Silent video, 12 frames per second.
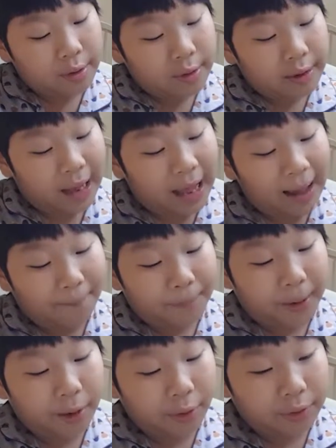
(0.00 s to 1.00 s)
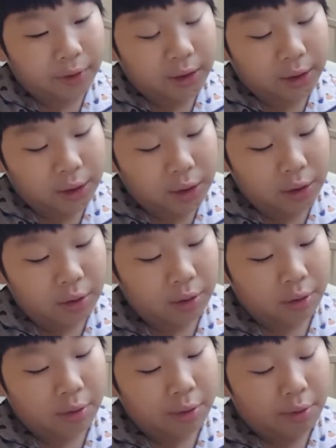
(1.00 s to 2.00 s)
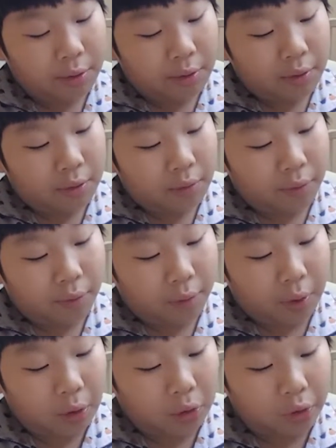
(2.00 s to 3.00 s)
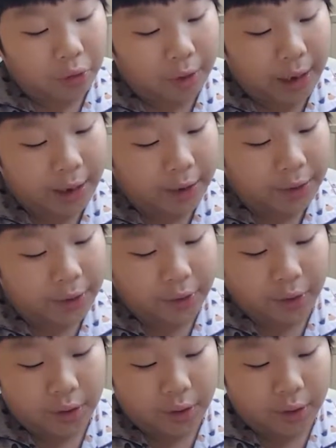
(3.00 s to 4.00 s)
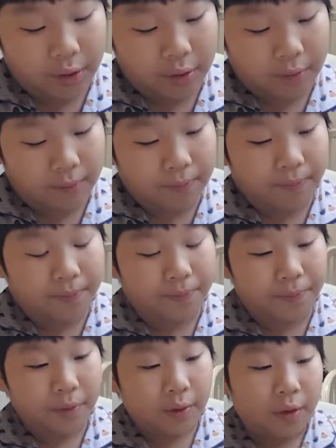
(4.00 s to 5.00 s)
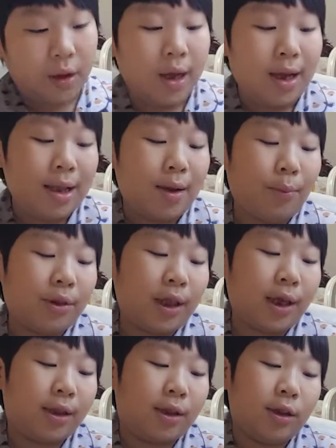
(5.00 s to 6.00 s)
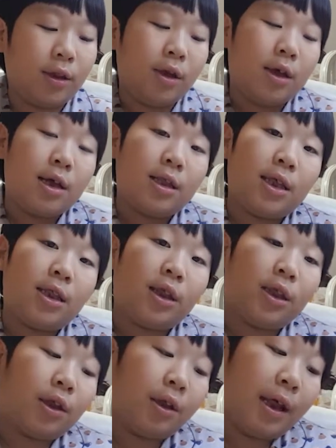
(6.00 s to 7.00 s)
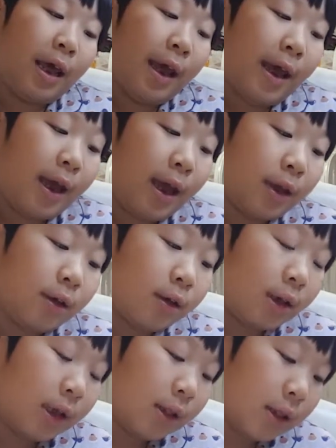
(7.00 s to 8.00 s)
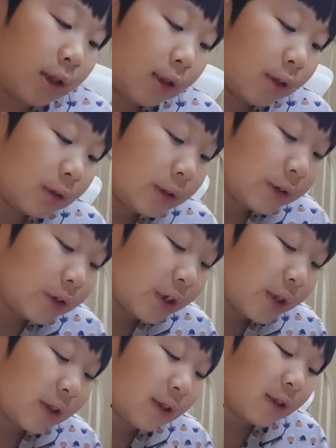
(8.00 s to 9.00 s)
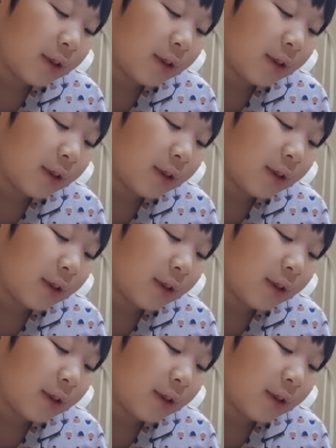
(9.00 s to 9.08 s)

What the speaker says: Capital G, lowercase g. Number 6. This is an egg. It looks delicious.